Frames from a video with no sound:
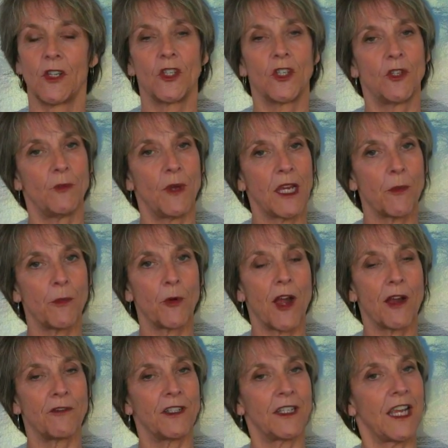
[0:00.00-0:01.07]
to make a
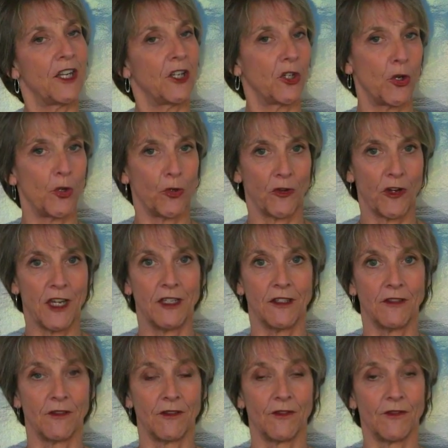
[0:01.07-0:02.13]
profit and go green.